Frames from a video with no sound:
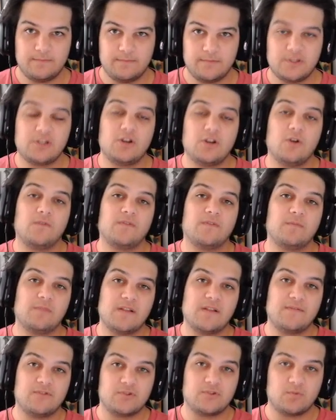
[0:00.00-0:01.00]
to go from
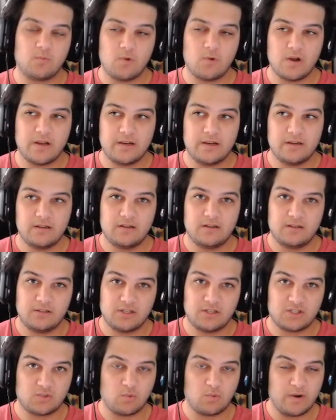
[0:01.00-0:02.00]
levels 1
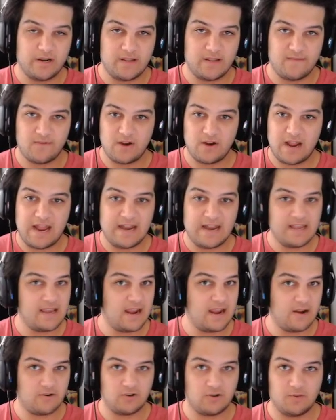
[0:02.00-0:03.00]
to 20 for any
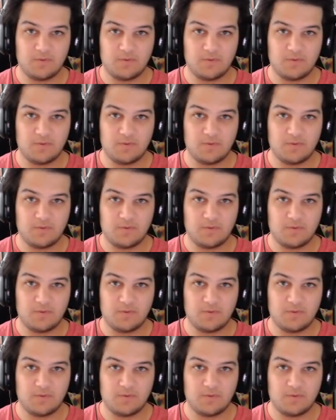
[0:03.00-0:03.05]
character,